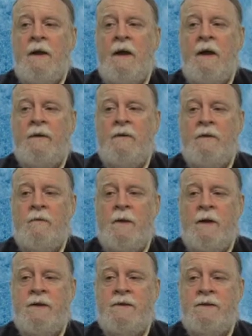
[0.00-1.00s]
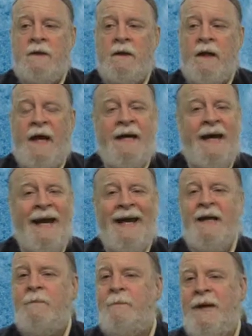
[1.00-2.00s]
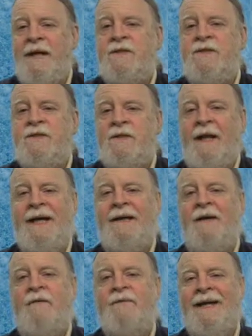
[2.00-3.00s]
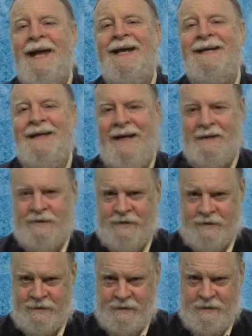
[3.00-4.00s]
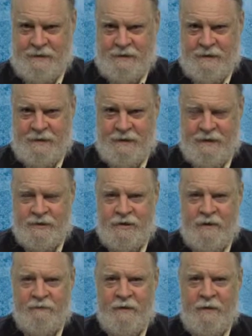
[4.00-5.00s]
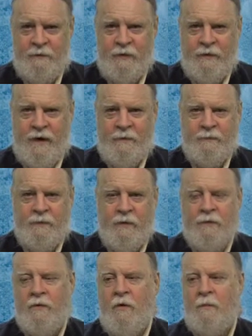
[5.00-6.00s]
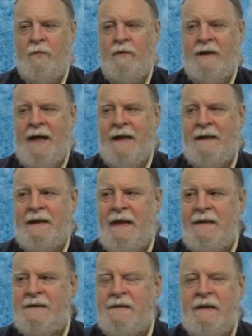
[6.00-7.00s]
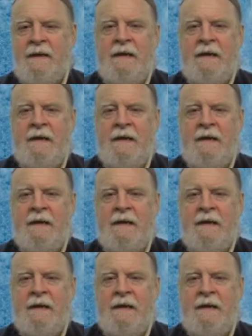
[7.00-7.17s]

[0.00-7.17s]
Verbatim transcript: uh, there was uh, a hand picked slate of candidates that Chevron put up, pro corporate candidates,